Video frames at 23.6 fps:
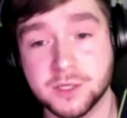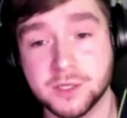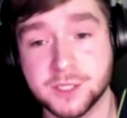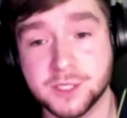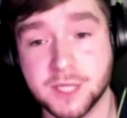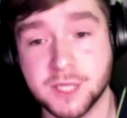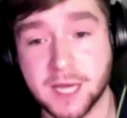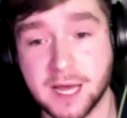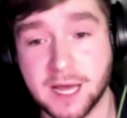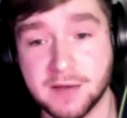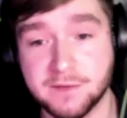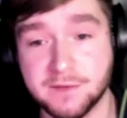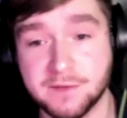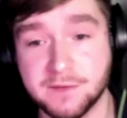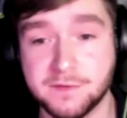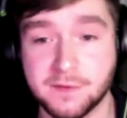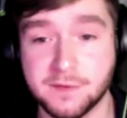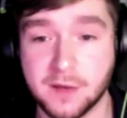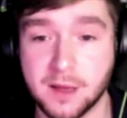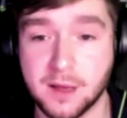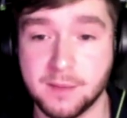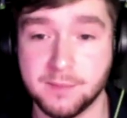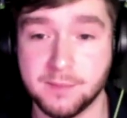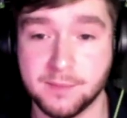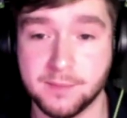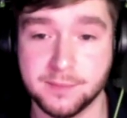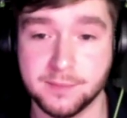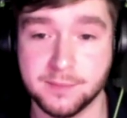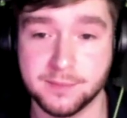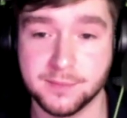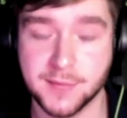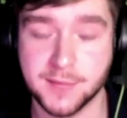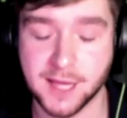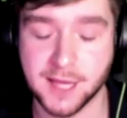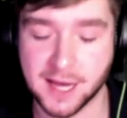you have
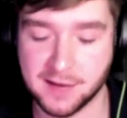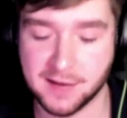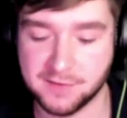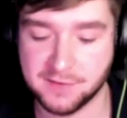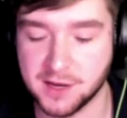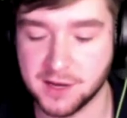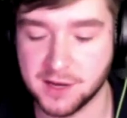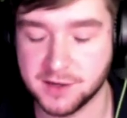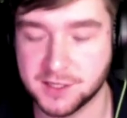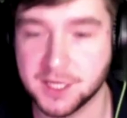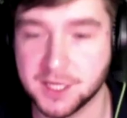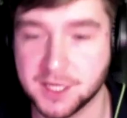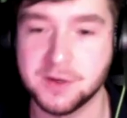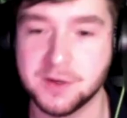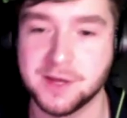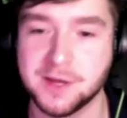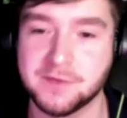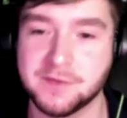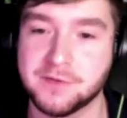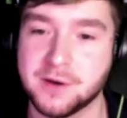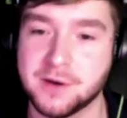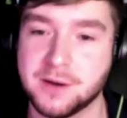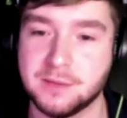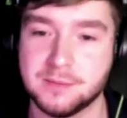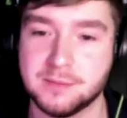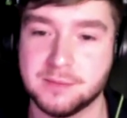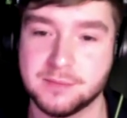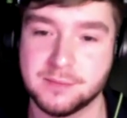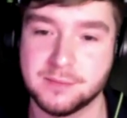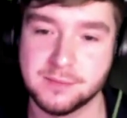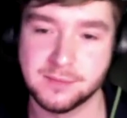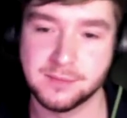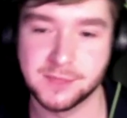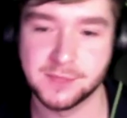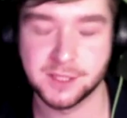two different
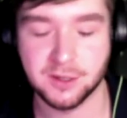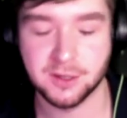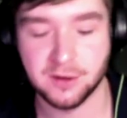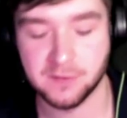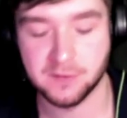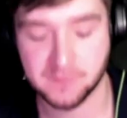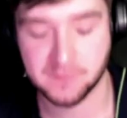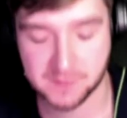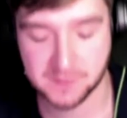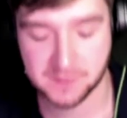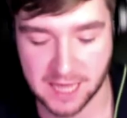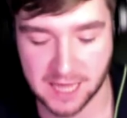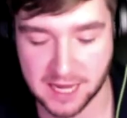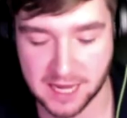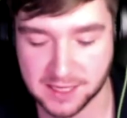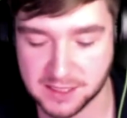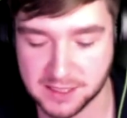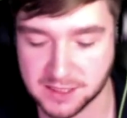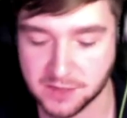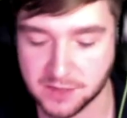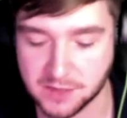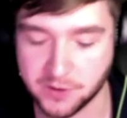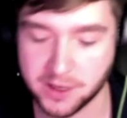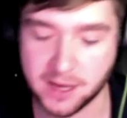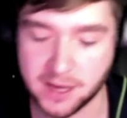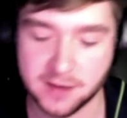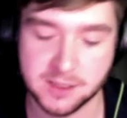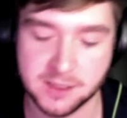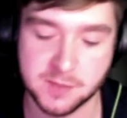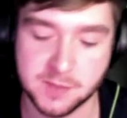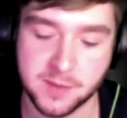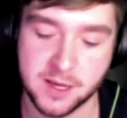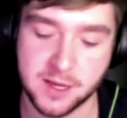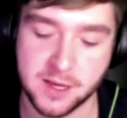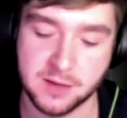sort of sides to it, I
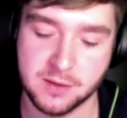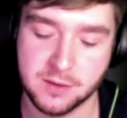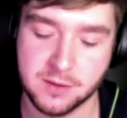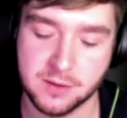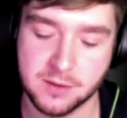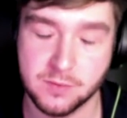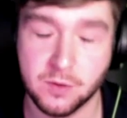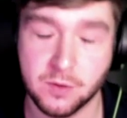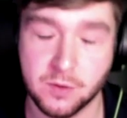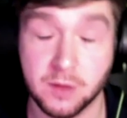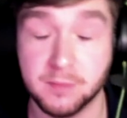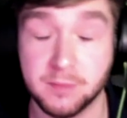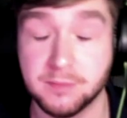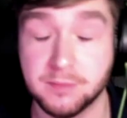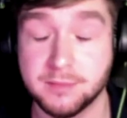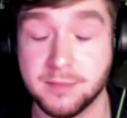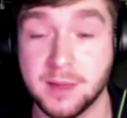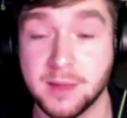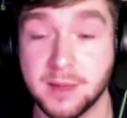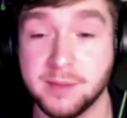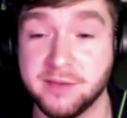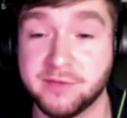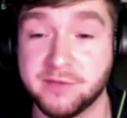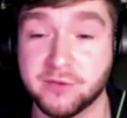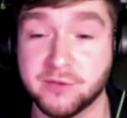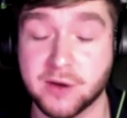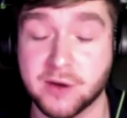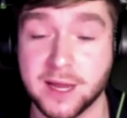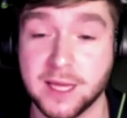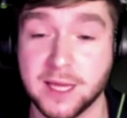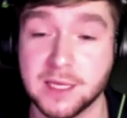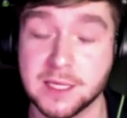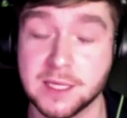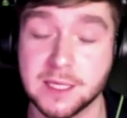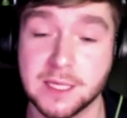suppose. Well, maybe
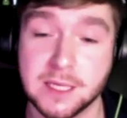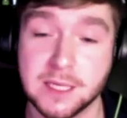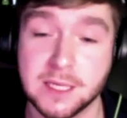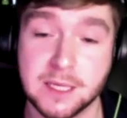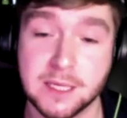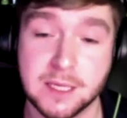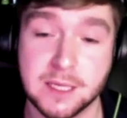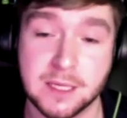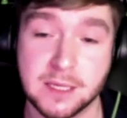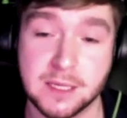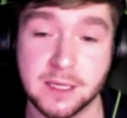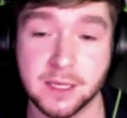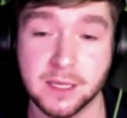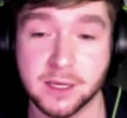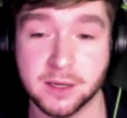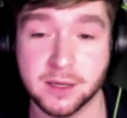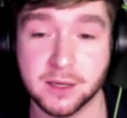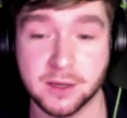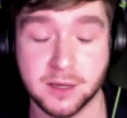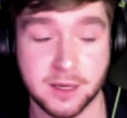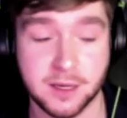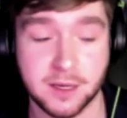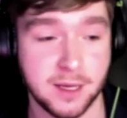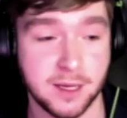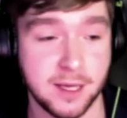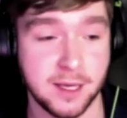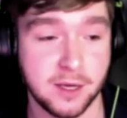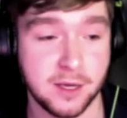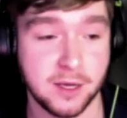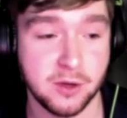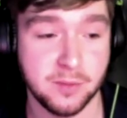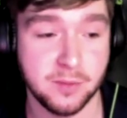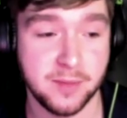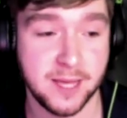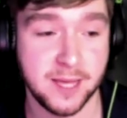three. You could it
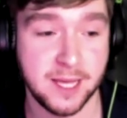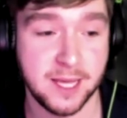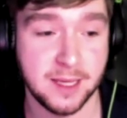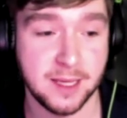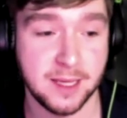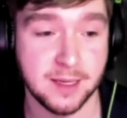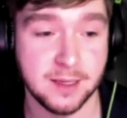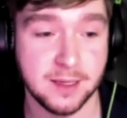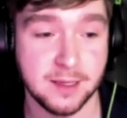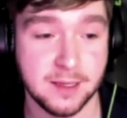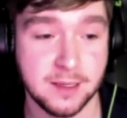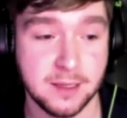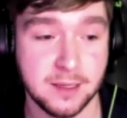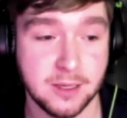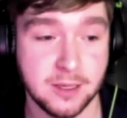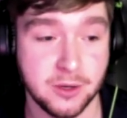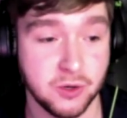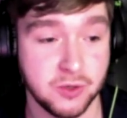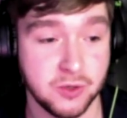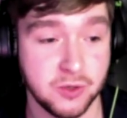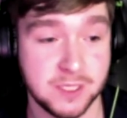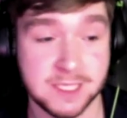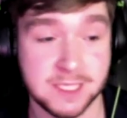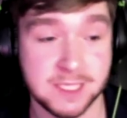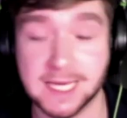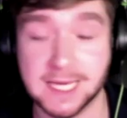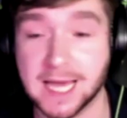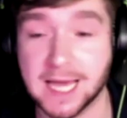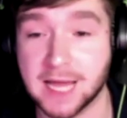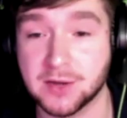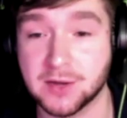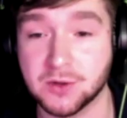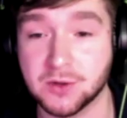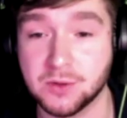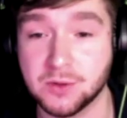could be an autistic
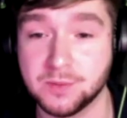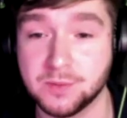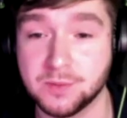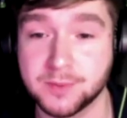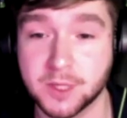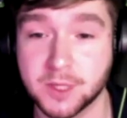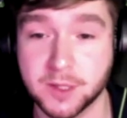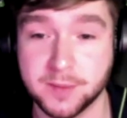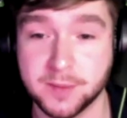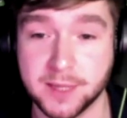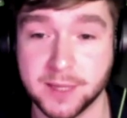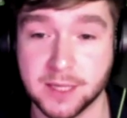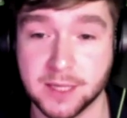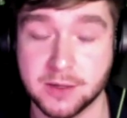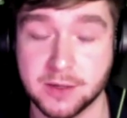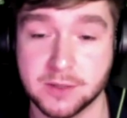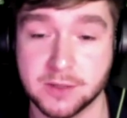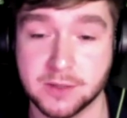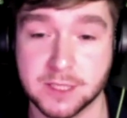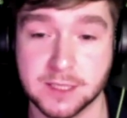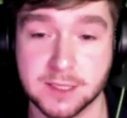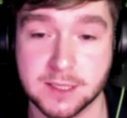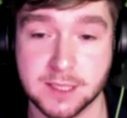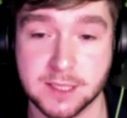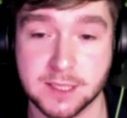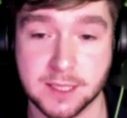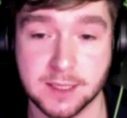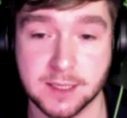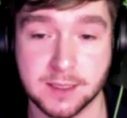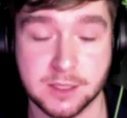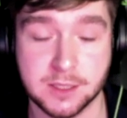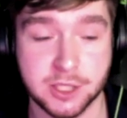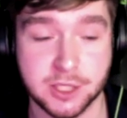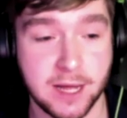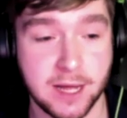adult, it could be an autistic
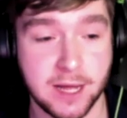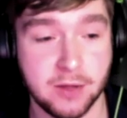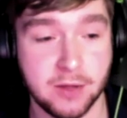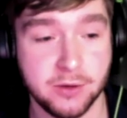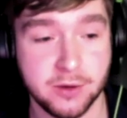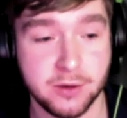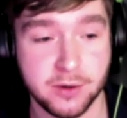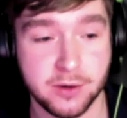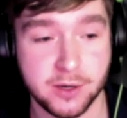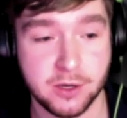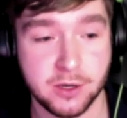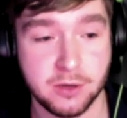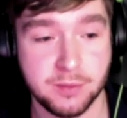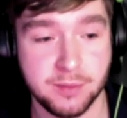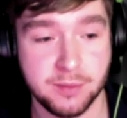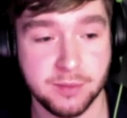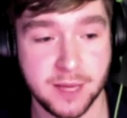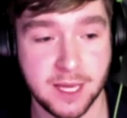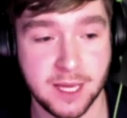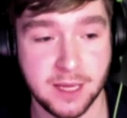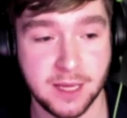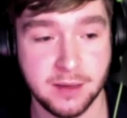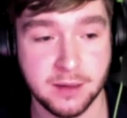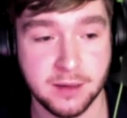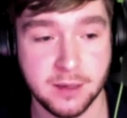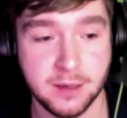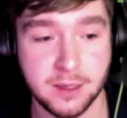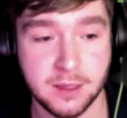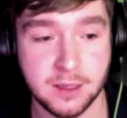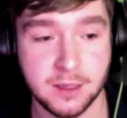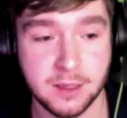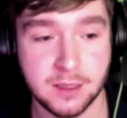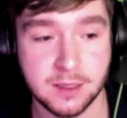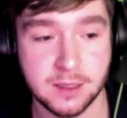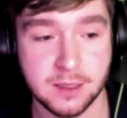child, or it could be
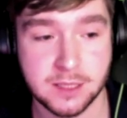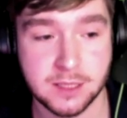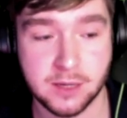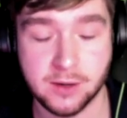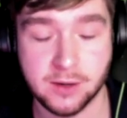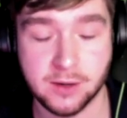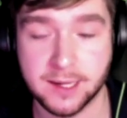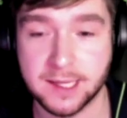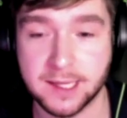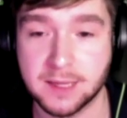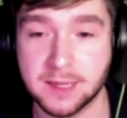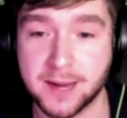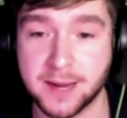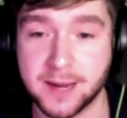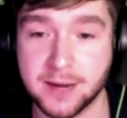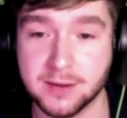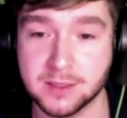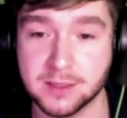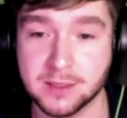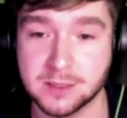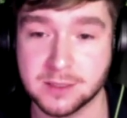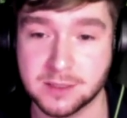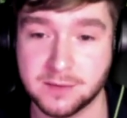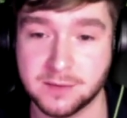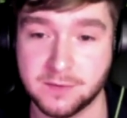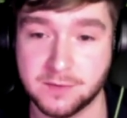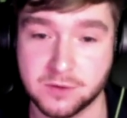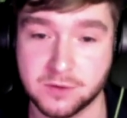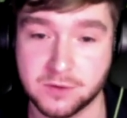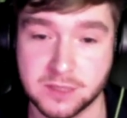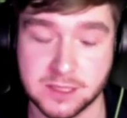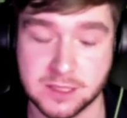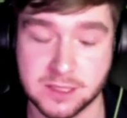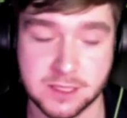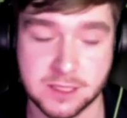solely the parents of
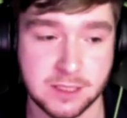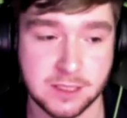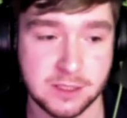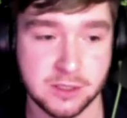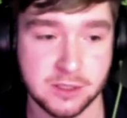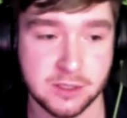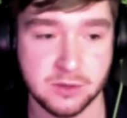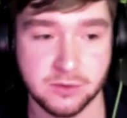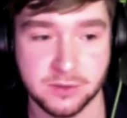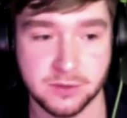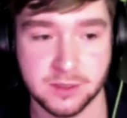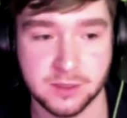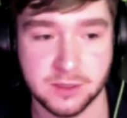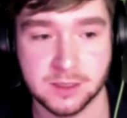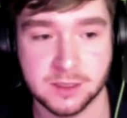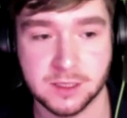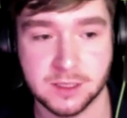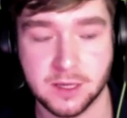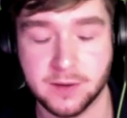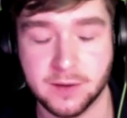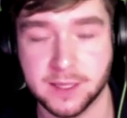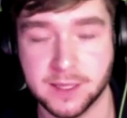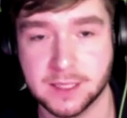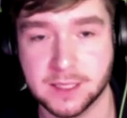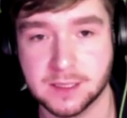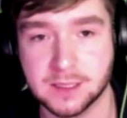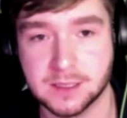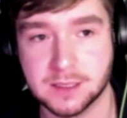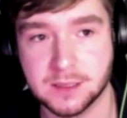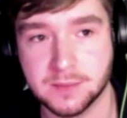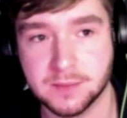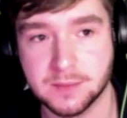autistic children. So it's